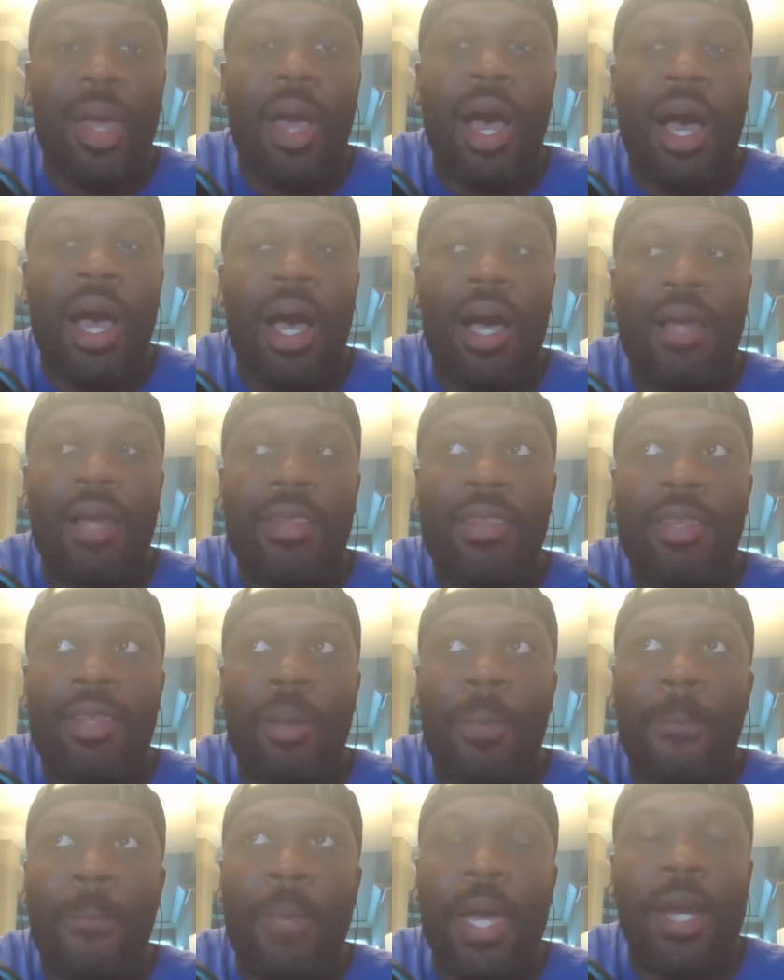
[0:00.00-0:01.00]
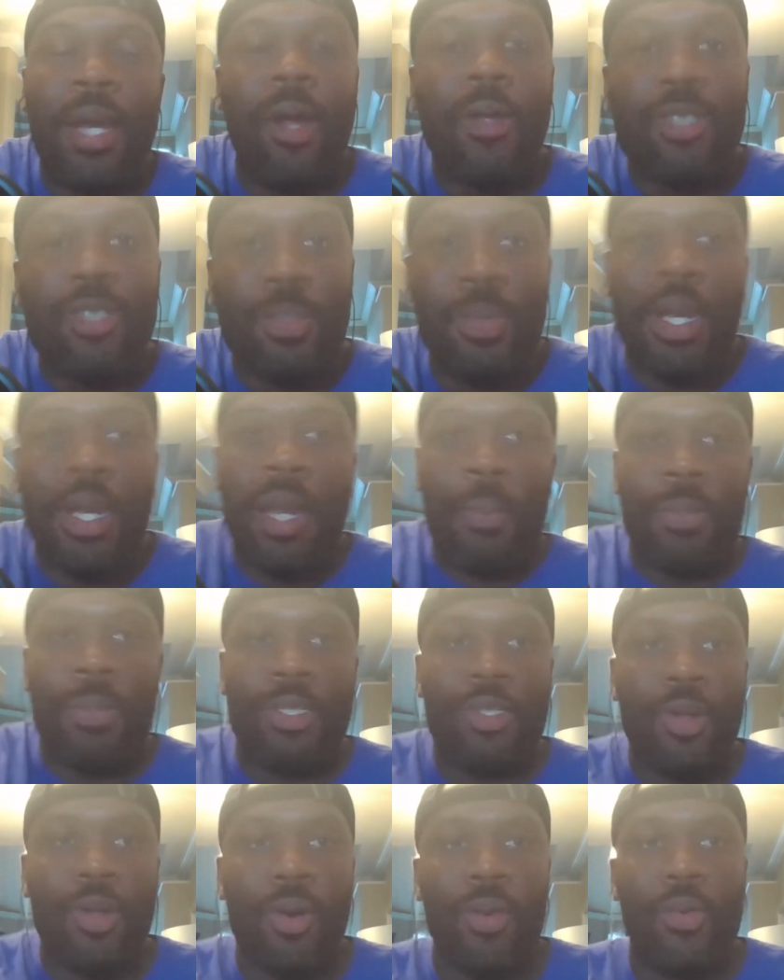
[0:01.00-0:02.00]
the penultimate
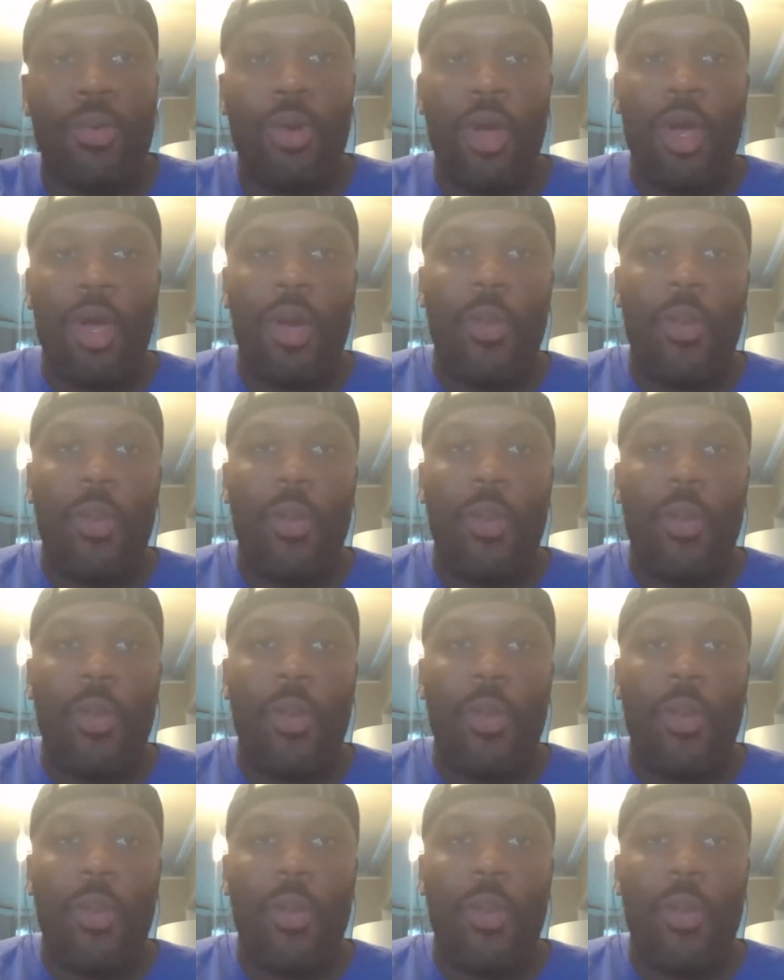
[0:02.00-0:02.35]
episode